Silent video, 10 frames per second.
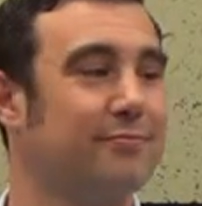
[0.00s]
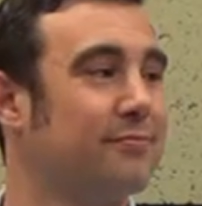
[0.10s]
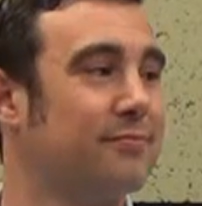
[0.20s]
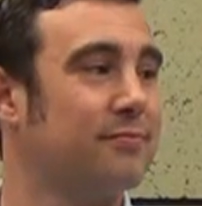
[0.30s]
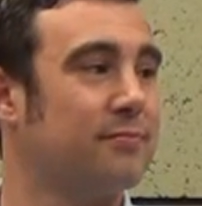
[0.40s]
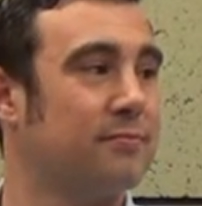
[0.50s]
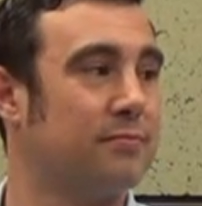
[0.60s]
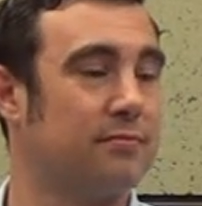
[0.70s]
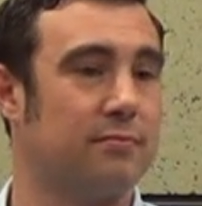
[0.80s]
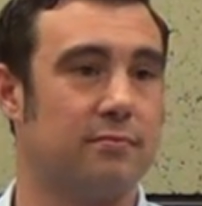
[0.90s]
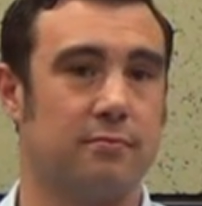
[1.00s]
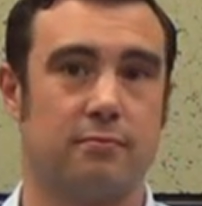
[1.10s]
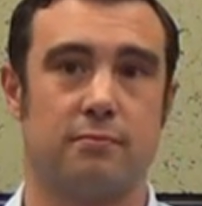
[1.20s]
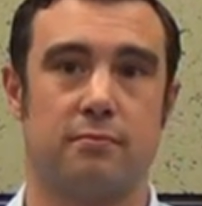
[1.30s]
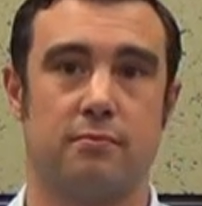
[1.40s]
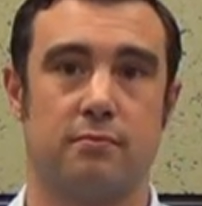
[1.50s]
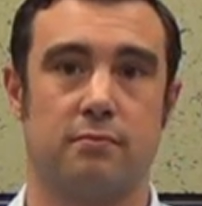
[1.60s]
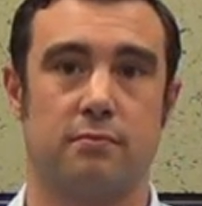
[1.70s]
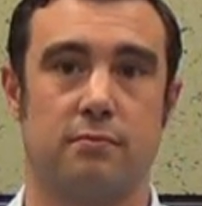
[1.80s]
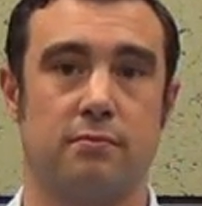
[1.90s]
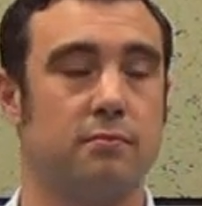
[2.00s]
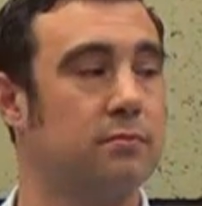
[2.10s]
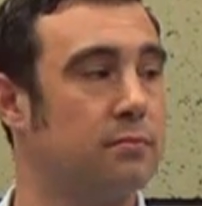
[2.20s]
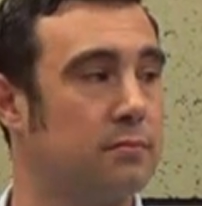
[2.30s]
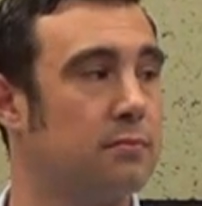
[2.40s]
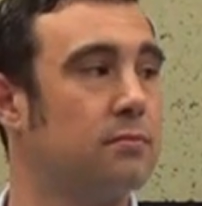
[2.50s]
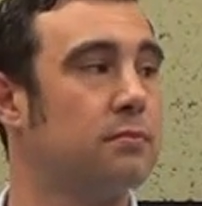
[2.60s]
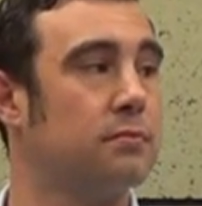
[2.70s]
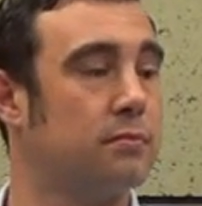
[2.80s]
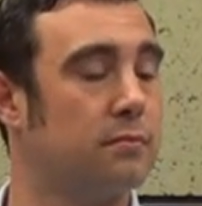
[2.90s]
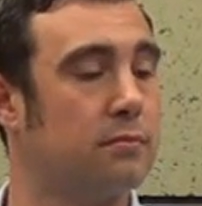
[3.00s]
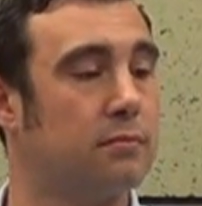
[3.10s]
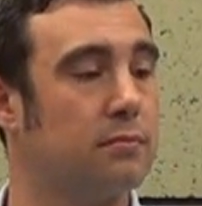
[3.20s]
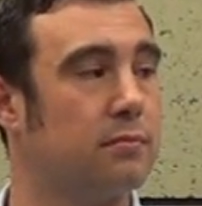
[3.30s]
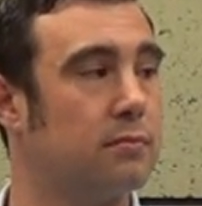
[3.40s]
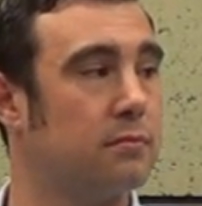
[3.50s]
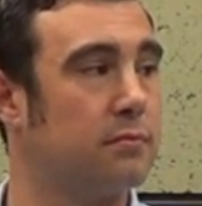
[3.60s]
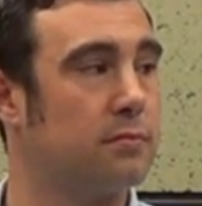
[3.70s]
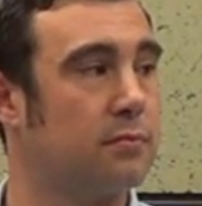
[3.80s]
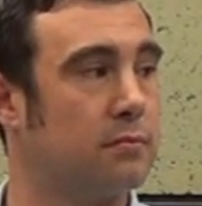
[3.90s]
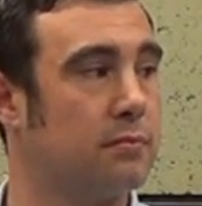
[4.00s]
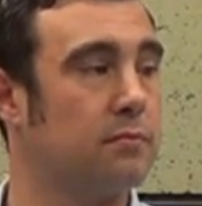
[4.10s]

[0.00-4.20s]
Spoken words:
(silent)